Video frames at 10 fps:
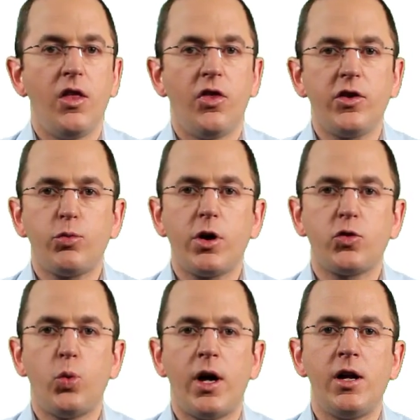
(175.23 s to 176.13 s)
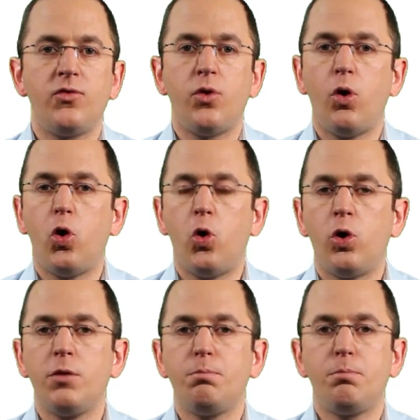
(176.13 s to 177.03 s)
This works well for
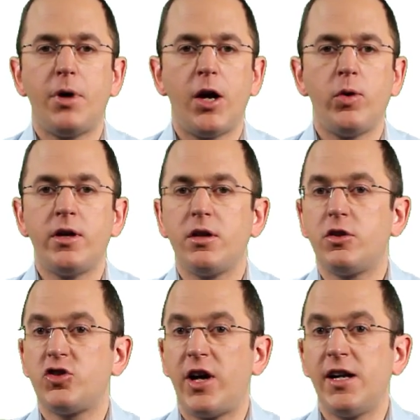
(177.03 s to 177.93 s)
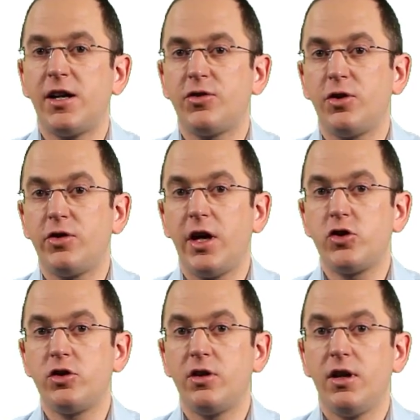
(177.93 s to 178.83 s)
all parent-child
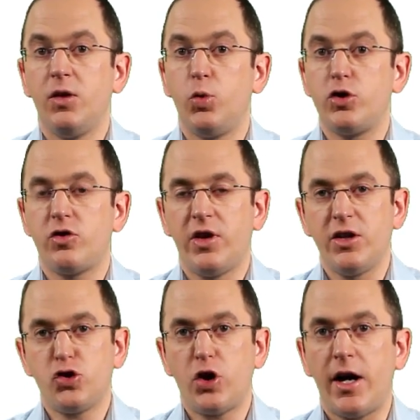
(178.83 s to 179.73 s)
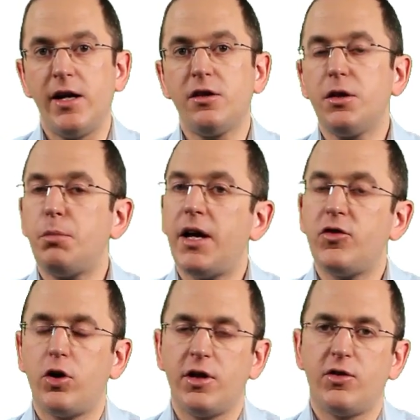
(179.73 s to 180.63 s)
association in which the child
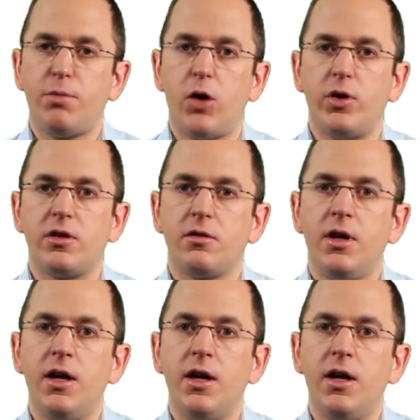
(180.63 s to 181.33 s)
depends on its parent.